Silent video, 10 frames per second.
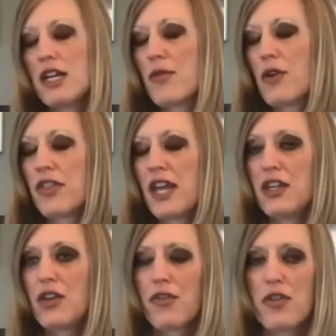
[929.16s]
well,
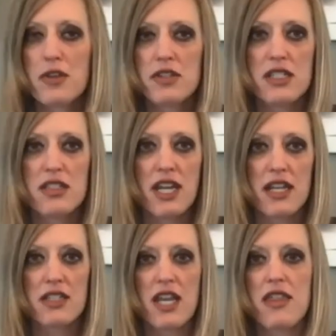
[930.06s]
thank you for those
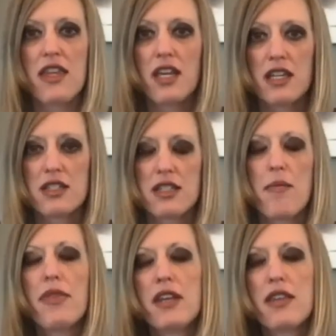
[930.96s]
insights. I think it's
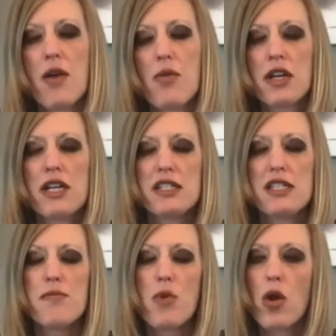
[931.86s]
something that we're going to
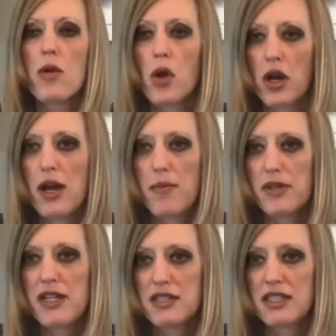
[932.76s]
see more and more
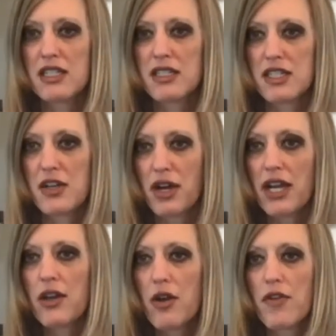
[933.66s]
companies
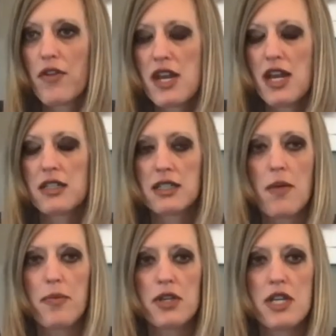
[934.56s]
considering over the next
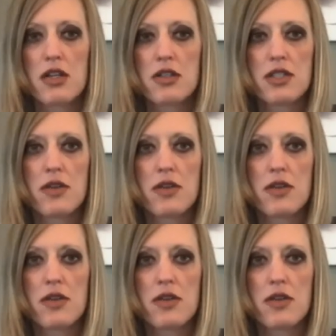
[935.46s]
couple of years.